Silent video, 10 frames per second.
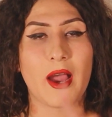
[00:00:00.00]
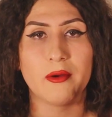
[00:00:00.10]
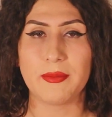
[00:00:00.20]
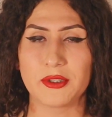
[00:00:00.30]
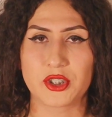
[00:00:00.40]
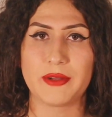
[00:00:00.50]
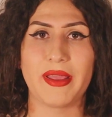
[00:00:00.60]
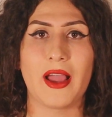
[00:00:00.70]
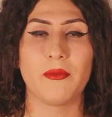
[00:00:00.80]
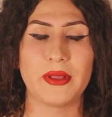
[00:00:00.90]
how people treat
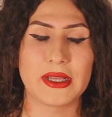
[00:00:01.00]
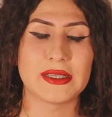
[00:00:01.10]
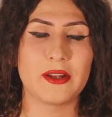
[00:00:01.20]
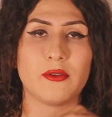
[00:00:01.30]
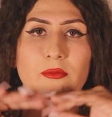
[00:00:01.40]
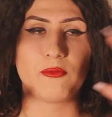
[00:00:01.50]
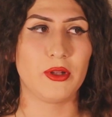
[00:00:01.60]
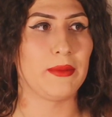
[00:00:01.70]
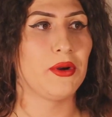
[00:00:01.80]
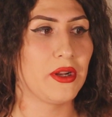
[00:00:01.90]
me out because I don't
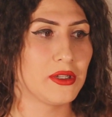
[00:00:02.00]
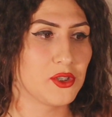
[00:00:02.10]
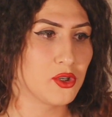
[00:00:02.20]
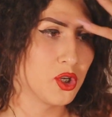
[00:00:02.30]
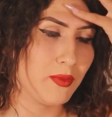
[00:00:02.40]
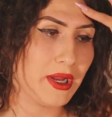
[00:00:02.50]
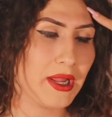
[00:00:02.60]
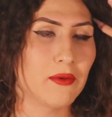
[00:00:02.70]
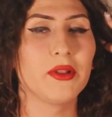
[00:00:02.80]
really put it on social media.